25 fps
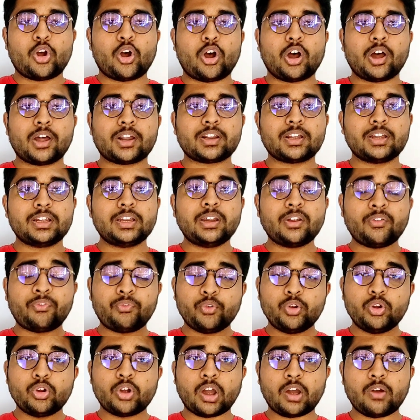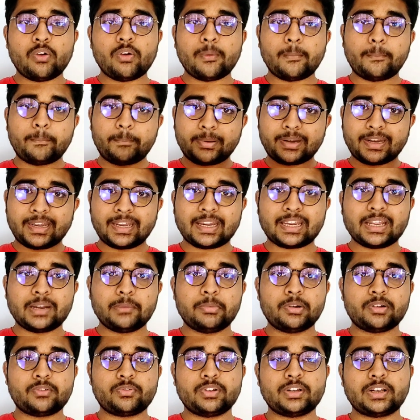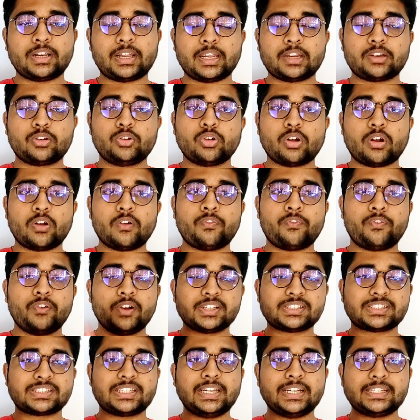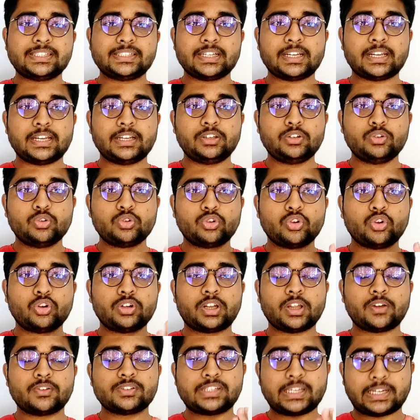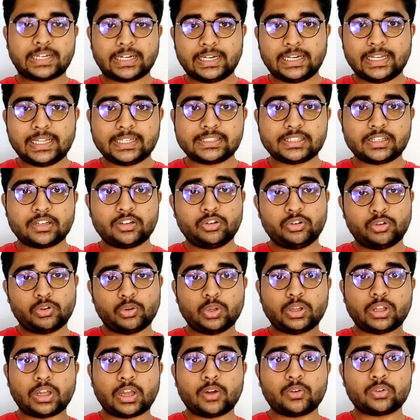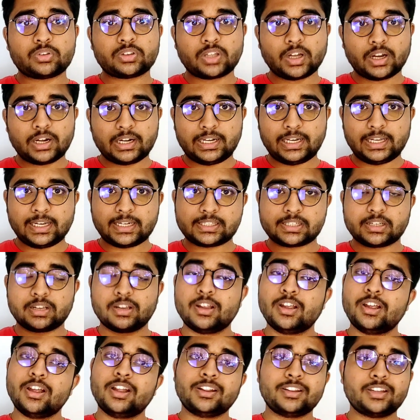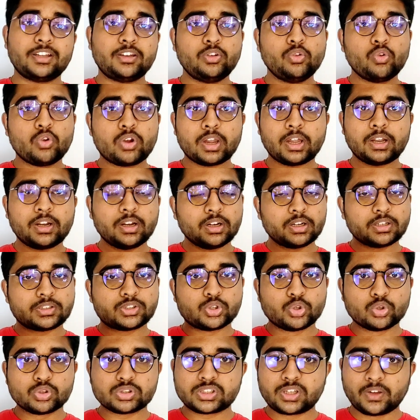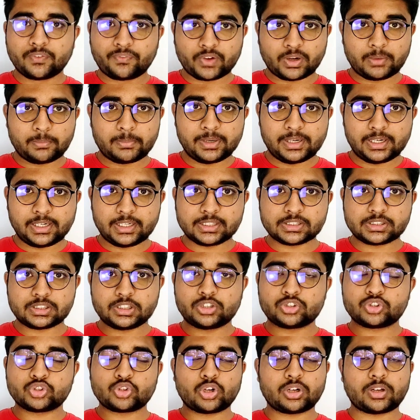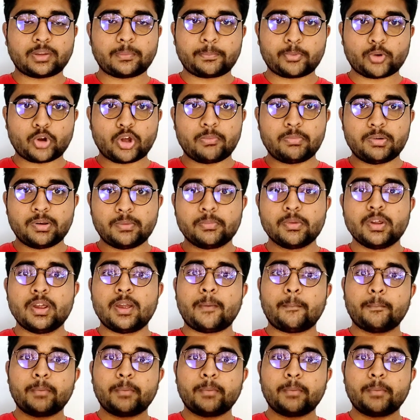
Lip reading: Or if you have a break in between, like you have first lecture and you don't have second lecture and you have third lecture, then you can choose different buildings. It's not a problem.